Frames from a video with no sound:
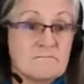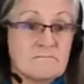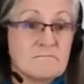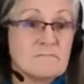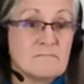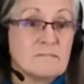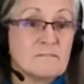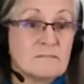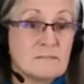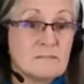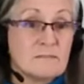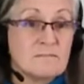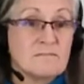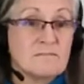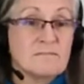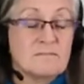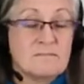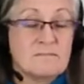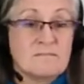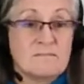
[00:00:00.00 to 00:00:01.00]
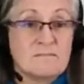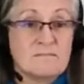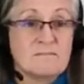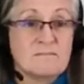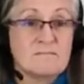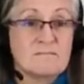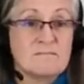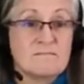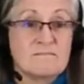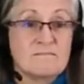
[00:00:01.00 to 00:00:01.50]

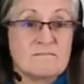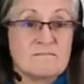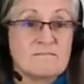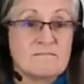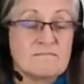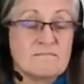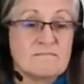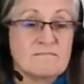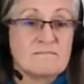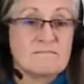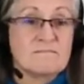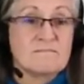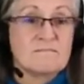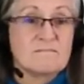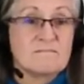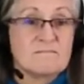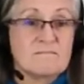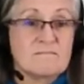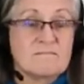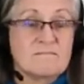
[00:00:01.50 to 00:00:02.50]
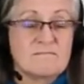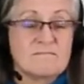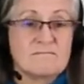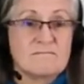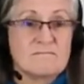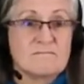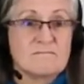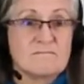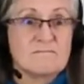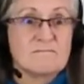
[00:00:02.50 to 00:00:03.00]

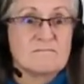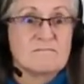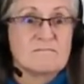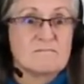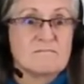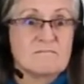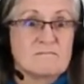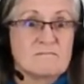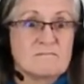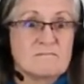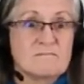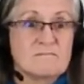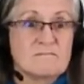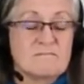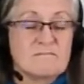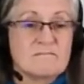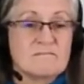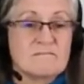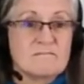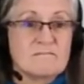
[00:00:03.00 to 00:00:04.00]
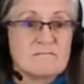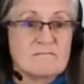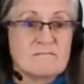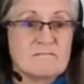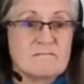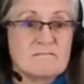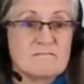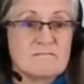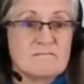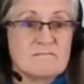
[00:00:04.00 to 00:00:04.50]

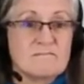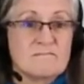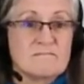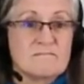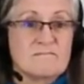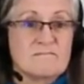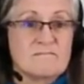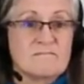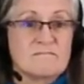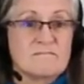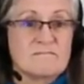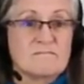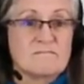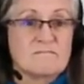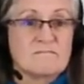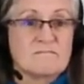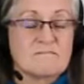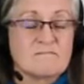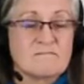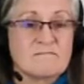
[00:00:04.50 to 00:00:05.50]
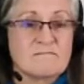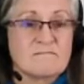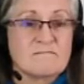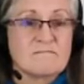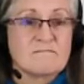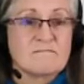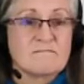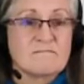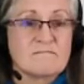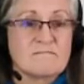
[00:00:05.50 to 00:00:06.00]

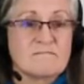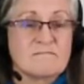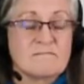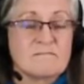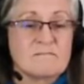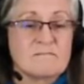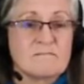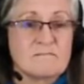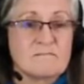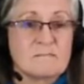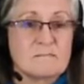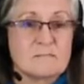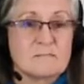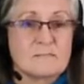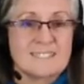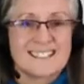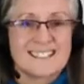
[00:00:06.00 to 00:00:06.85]
The person shown says nothing.